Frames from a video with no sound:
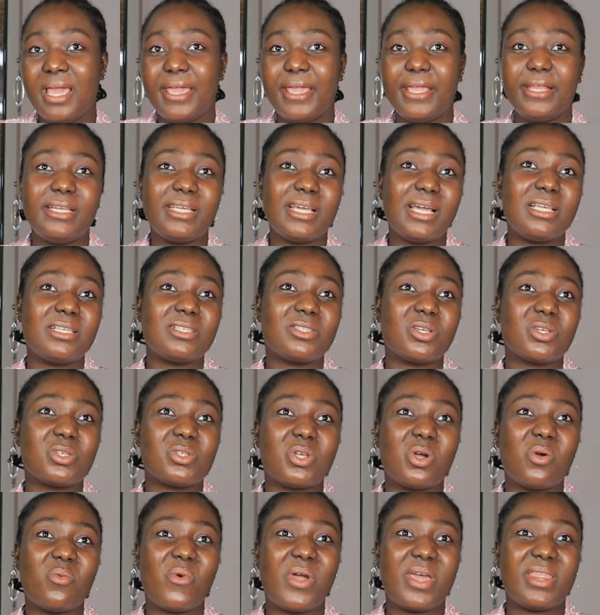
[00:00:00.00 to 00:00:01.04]
India is not
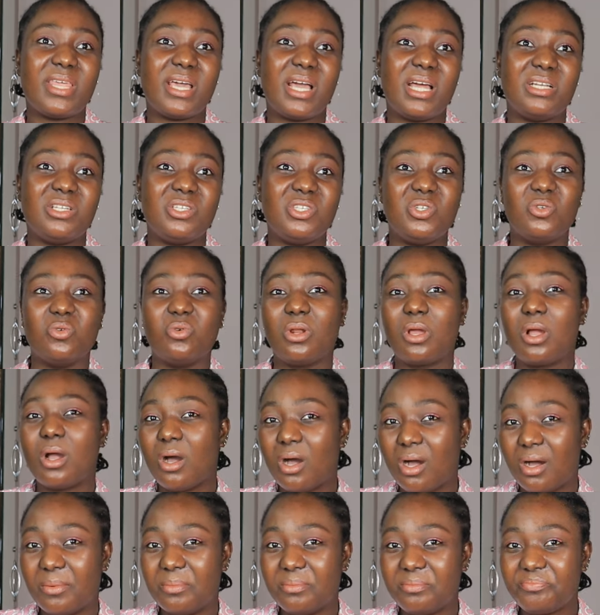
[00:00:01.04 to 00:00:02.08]
somewhere that you will
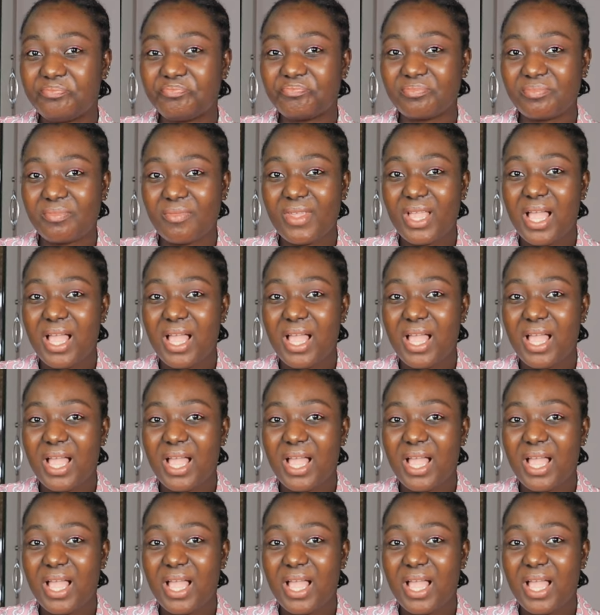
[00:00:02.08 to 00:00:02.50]
come